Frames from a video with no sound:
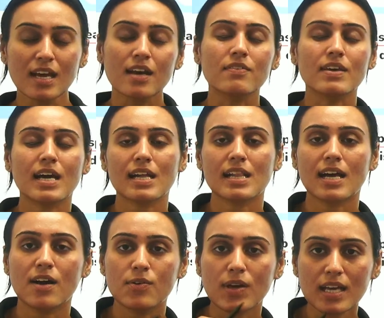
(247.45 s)
We are
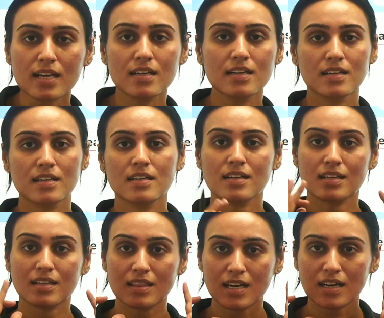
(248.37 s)
allowing
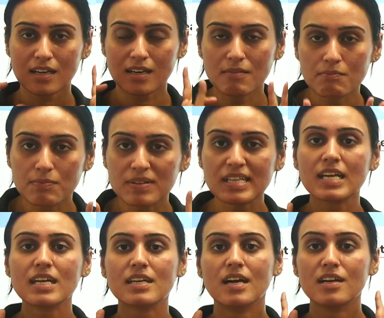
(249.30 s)
the complete